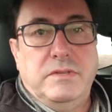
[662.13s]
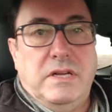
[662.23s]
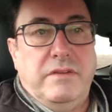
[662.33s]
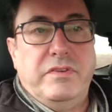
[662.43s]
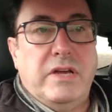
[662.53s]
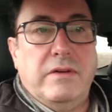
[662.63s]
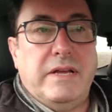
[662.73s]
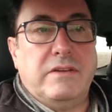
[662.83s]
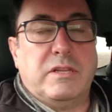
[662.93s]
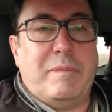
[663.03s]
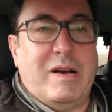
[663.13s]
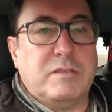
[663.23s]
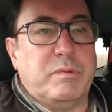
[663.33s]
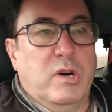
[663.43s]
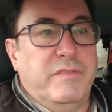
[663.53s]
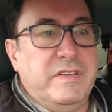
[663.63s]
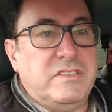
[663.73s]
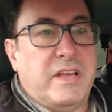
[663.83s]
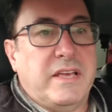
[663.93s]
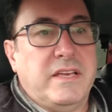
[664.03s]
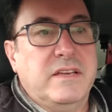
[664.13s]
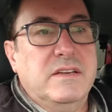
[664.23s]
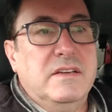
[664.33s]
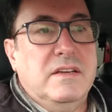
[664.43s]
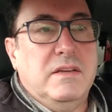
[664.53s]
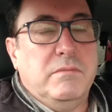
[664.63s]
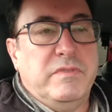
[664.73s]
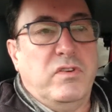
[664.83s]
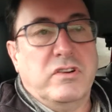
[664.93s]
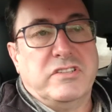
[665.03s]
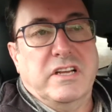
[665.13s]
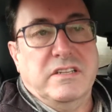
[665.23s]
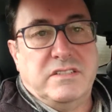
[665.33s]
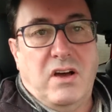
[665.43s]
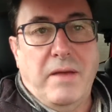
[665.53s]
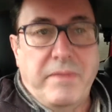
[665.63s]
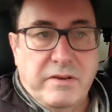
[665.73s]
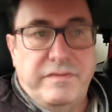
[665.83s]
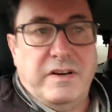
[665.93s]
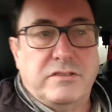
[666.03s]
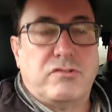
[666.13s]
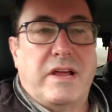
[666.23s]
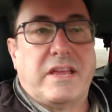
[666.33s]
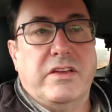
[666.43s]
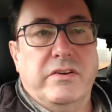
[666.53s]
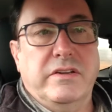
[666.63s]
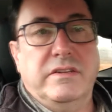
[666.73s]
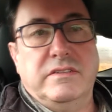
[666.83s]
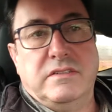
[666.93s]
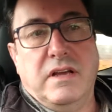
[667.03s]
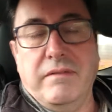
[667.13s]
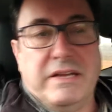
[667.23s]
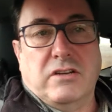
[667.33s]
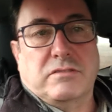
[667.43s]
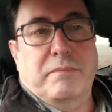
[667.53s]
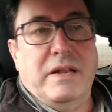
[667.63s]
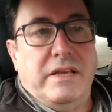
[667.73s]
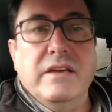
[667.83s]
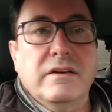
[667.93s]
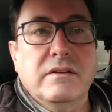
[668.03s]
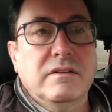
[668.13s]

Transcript: You know, if you go down to the passport office, they, before a certain time, they'll fast track you, and it only costs money.